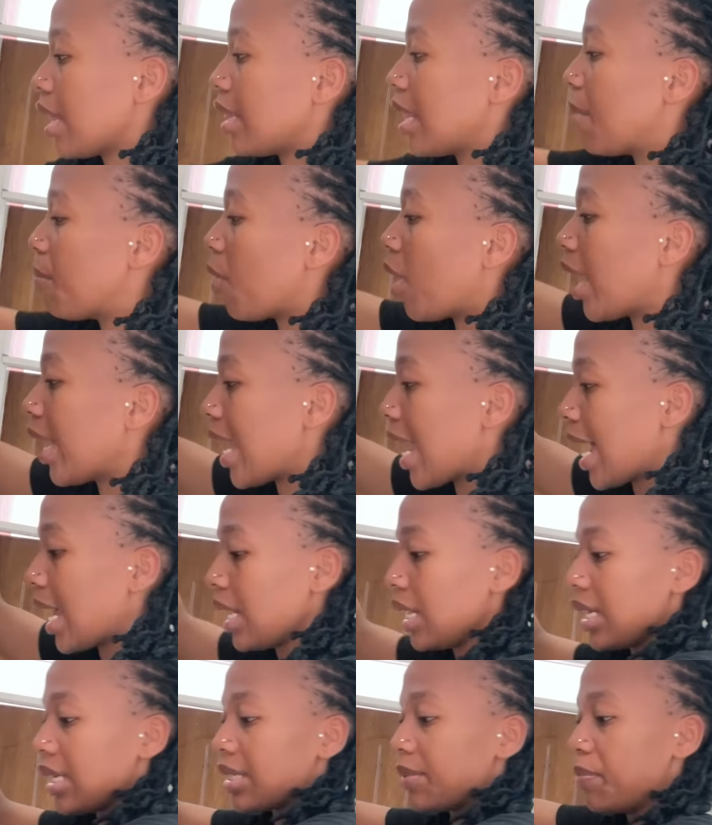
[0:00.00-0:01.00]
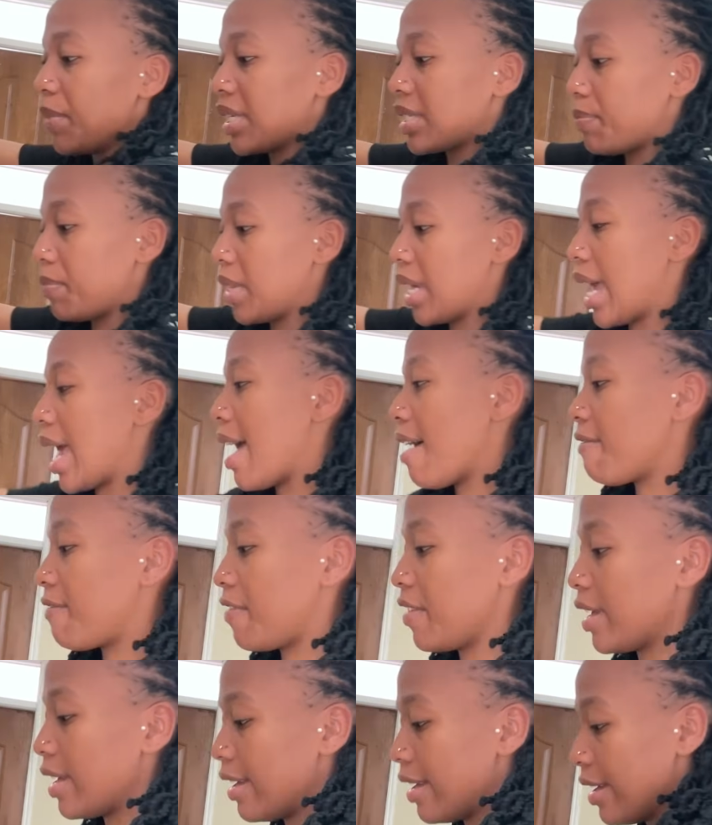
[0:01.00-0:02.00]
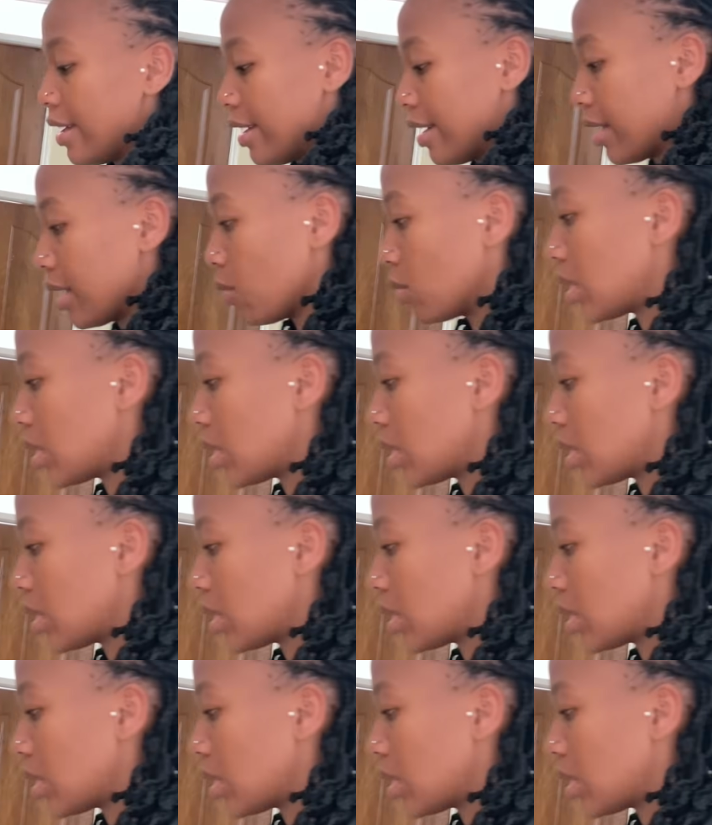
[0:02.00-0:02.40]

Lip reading: The model is misbehaving.